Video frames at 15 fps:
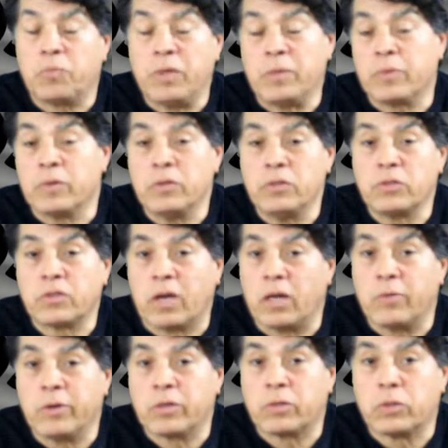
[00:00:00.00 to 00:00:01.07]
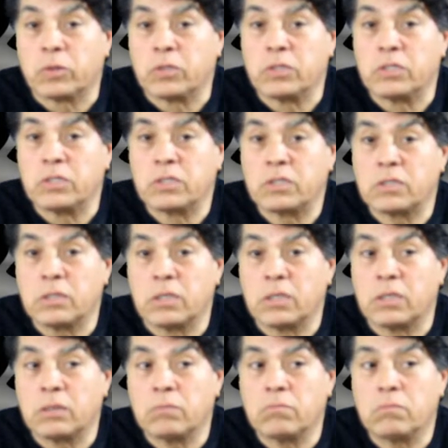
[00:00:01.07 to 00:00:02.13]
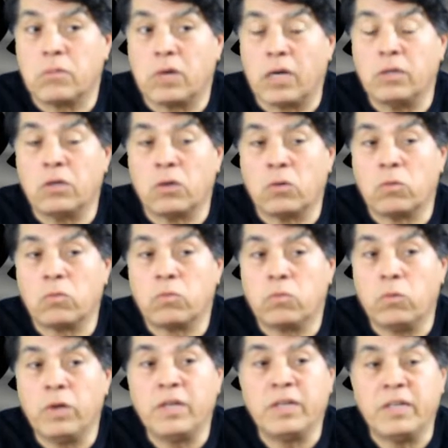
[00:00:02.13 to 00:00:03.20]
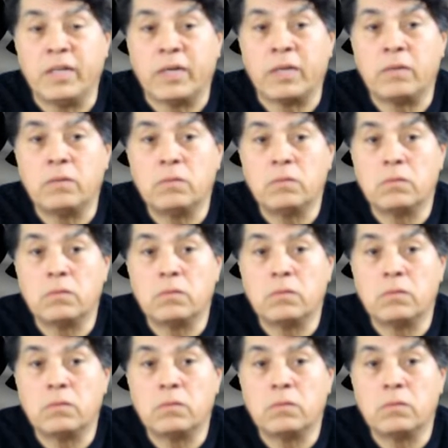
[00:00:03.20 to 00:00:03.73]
People use audio recorders. I know we did